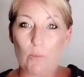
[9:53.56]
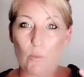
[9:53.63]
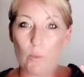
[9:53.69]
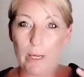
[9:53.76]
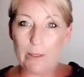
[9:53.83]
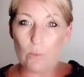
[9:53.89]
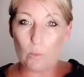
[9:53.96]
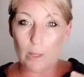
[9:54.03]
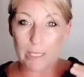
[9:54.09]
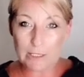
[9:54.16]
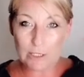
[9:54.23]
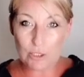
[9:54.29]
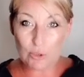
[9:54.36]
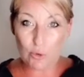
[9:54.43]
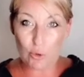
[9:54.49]

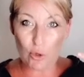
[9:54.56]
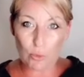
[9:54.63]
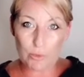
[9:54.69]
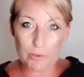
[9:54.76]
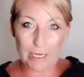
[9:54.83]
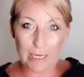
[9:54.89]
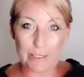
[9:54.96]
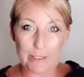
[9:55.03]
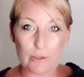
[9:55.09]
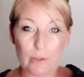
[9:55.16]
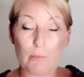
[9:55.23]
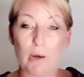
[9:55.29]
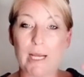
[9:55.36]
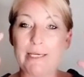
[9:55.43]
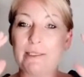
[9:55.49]
once you know that, your
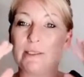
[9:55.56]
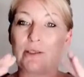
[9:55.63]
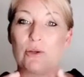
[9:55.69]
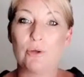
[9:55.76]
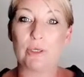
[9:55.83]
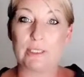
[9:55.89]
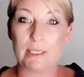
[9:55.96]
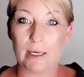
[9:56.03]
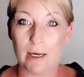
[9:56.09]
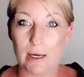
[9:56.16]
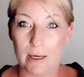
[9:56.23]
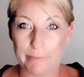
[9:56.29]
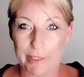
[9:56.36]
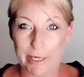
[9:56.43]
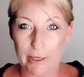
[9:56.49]
mind is going to
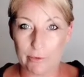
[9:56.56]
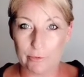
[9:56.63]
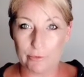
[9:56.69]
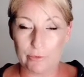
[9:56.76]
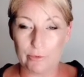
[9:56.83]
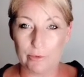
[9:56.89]
calm down.